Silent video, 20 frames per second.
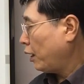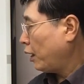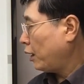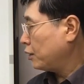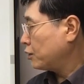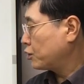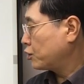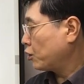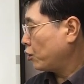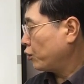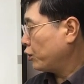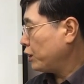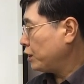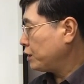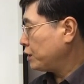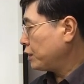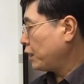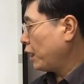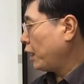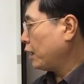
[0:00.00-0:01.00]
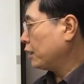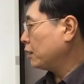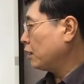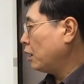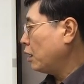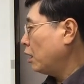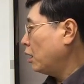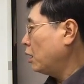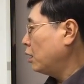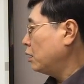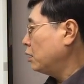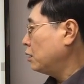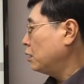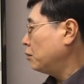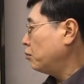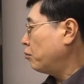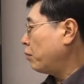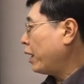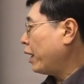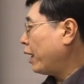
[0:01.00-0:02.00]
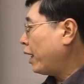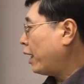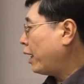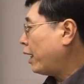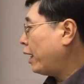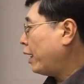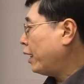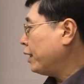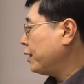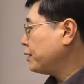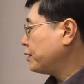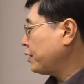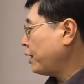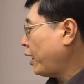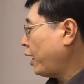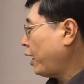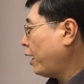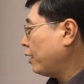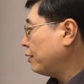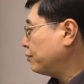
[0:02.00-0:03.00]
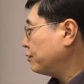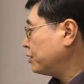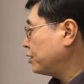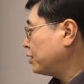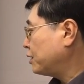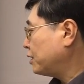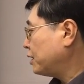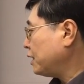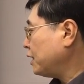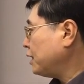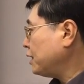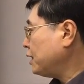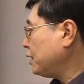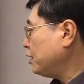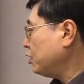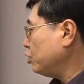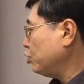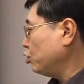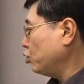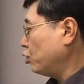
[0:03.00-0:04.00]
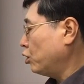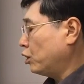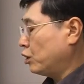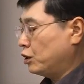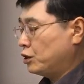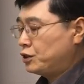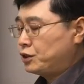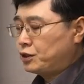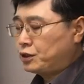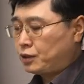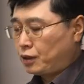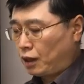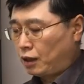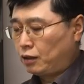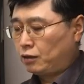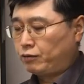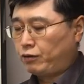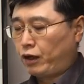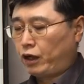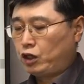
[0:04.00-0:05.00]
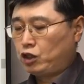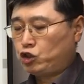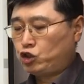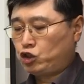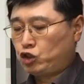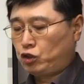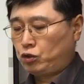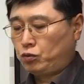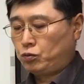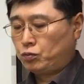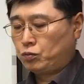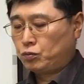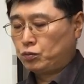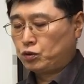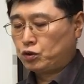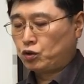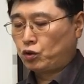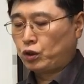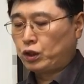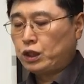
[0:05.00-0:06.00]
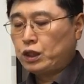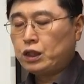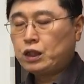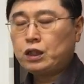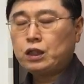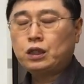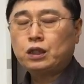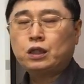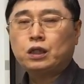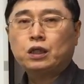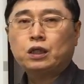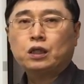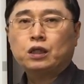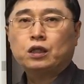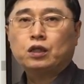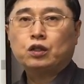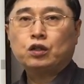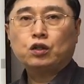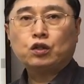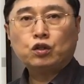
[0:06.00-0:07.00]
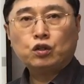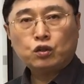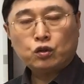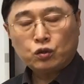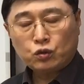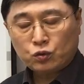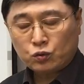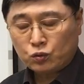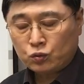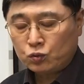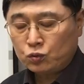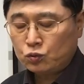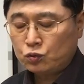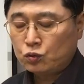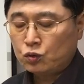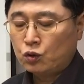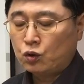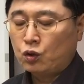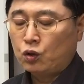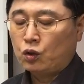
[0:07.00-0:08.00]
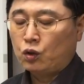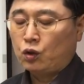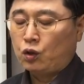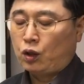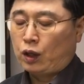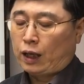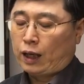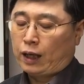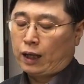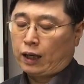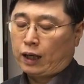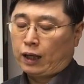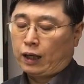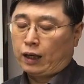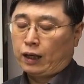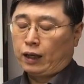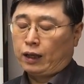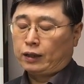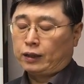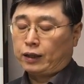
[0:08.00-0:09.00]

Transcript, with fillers: And so he said, My eyes have seen your salvation. So he knew uh,